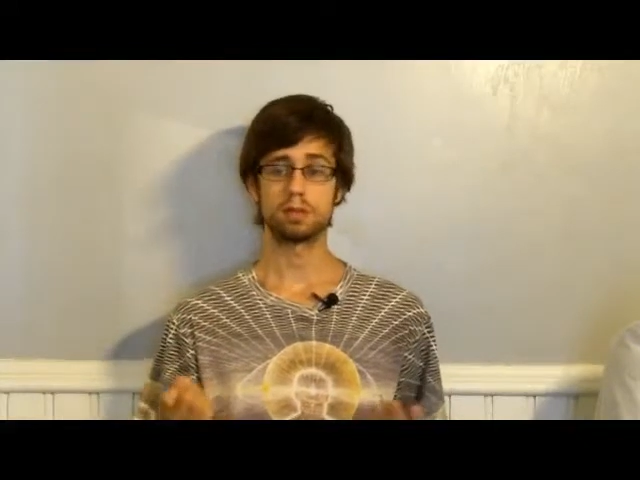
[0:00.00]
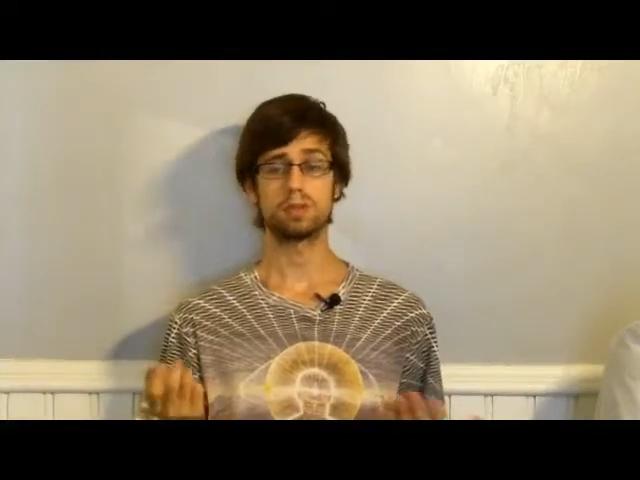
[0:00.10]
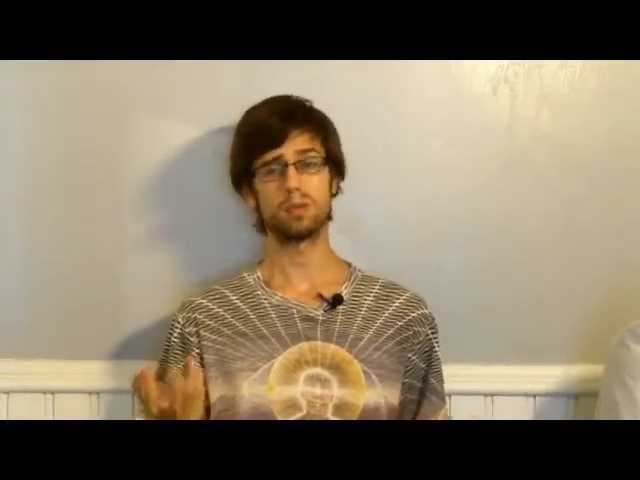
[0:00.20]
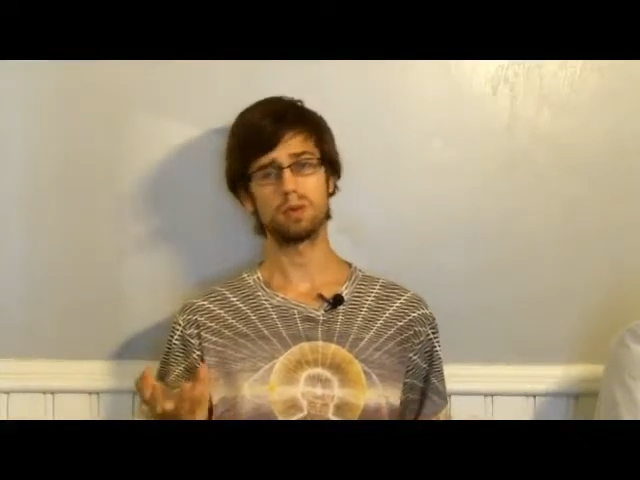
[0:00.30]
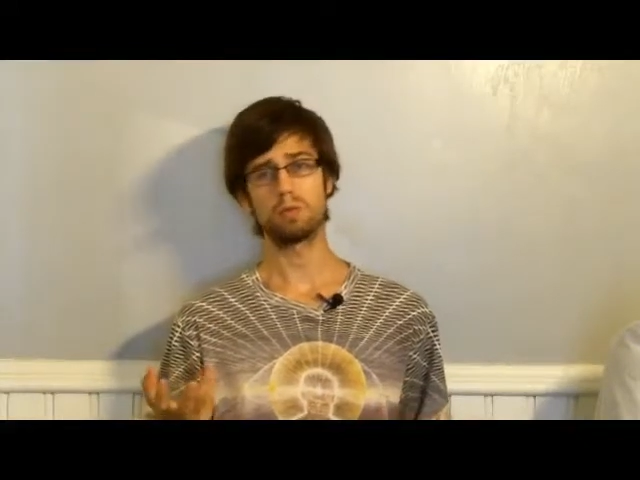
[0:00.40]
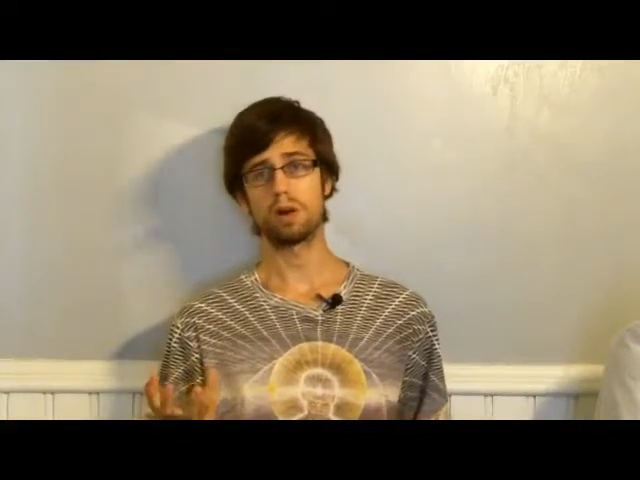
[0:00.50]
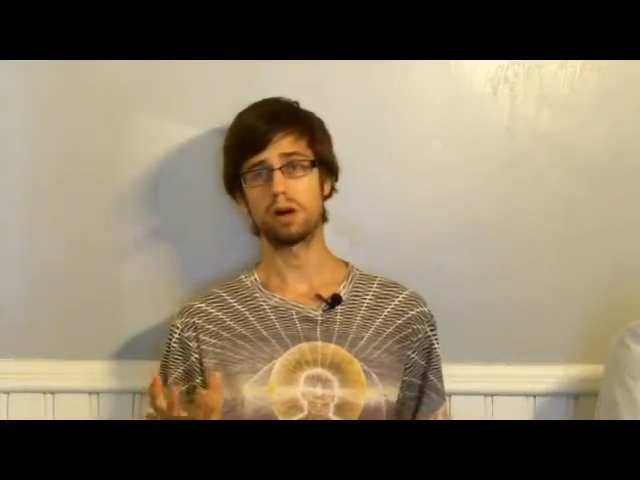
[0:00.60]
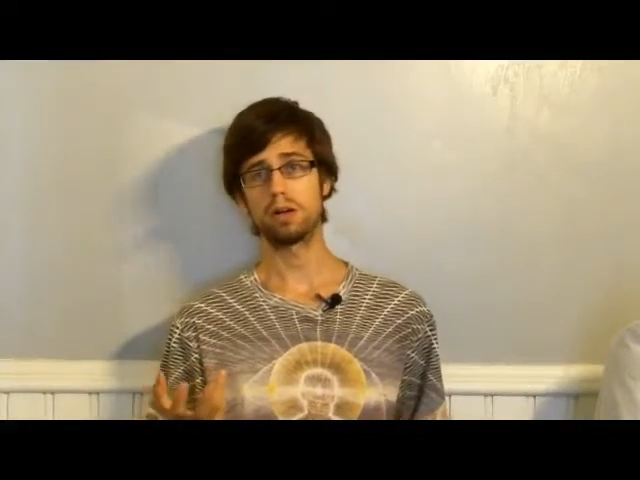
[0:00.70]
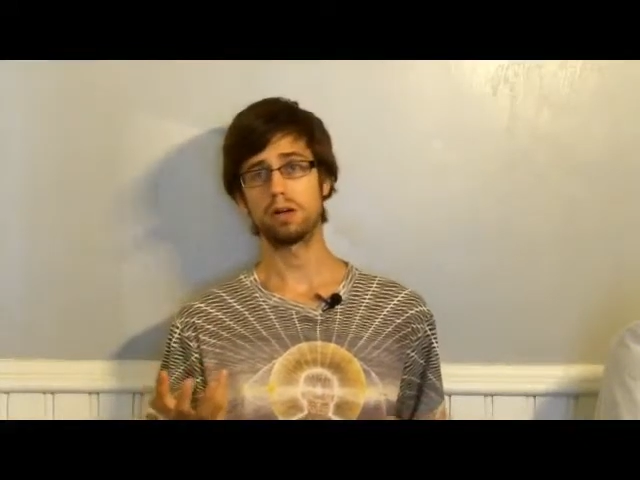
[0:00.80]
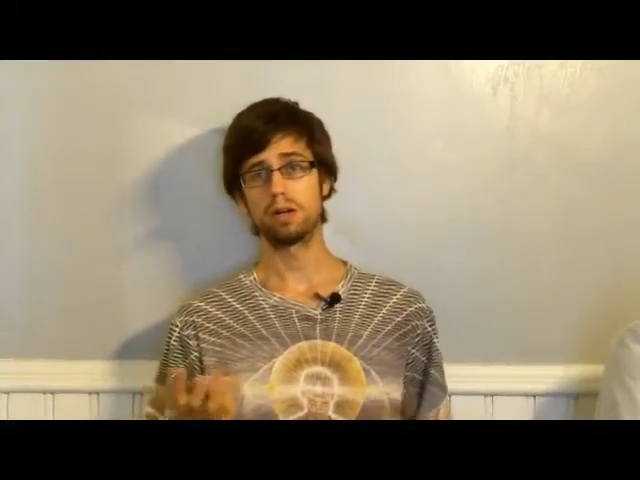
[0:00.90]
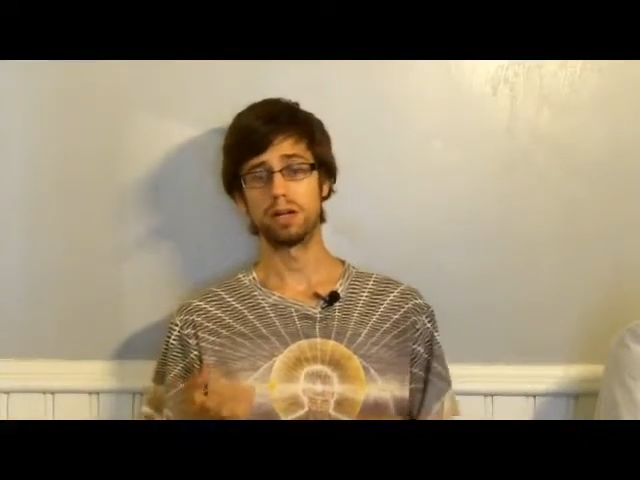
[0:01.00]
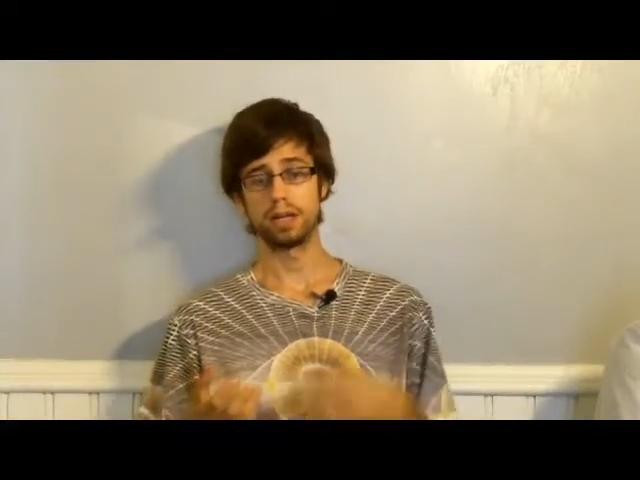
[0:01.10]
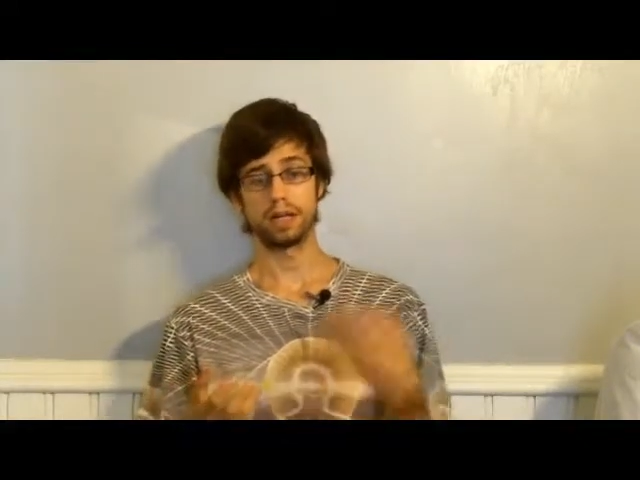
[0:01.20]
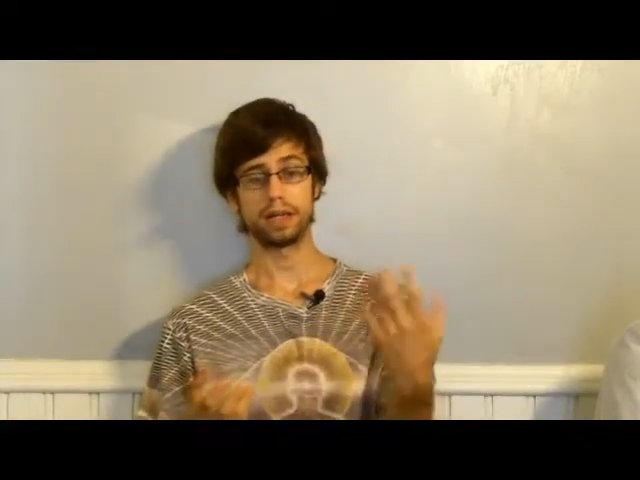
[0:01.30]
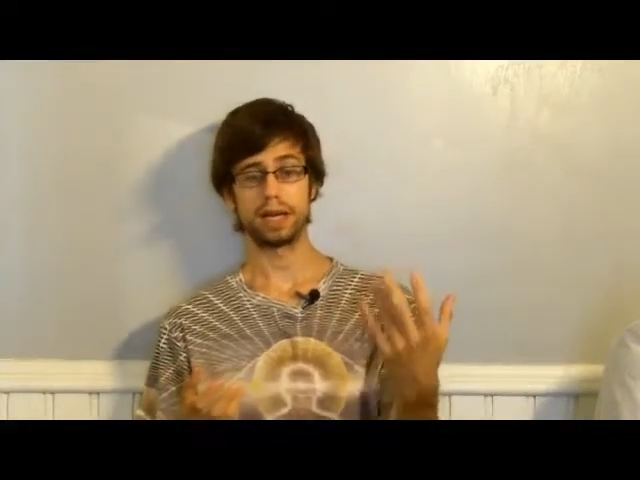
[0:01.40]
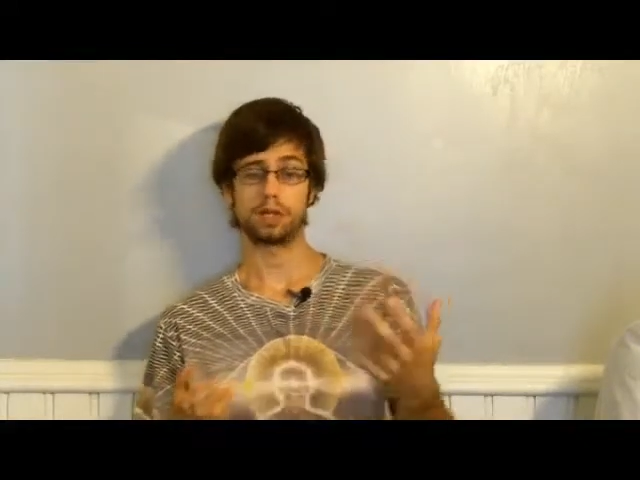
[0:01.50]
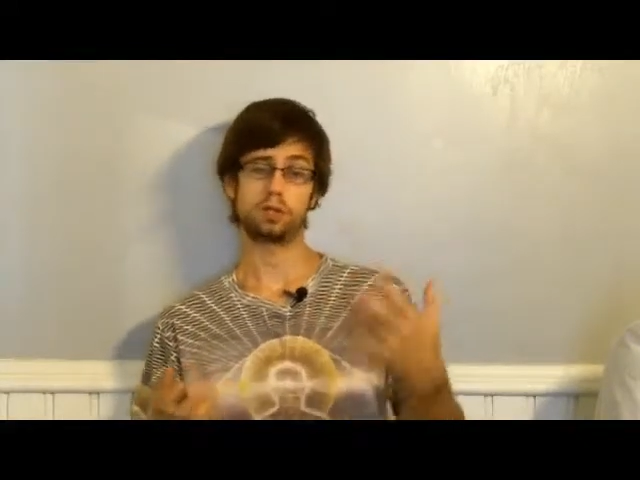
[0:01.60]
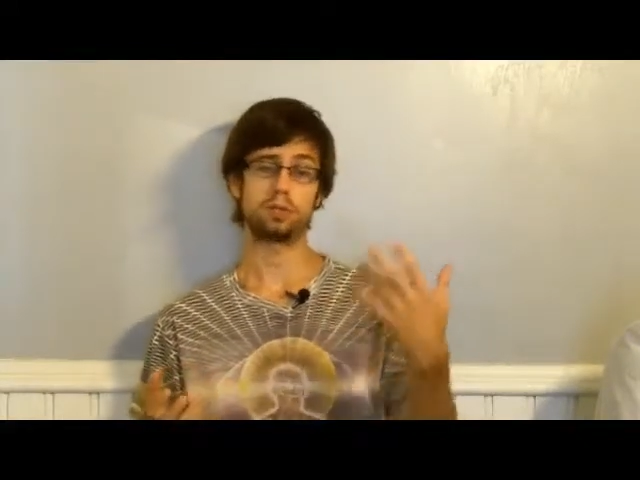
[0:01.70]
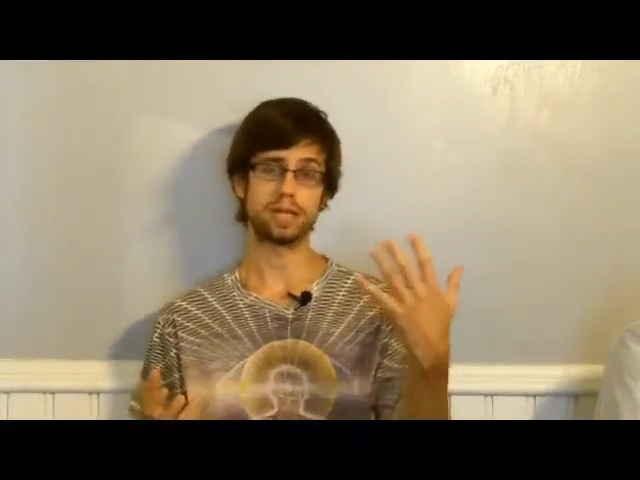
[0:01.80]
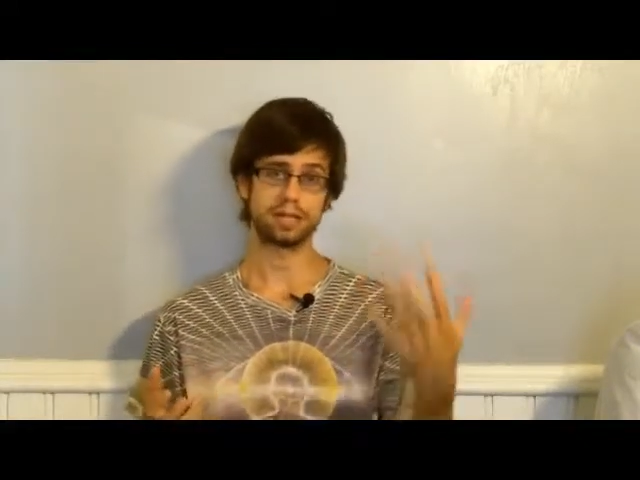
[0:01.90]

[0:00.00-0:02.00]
So the word water and the actual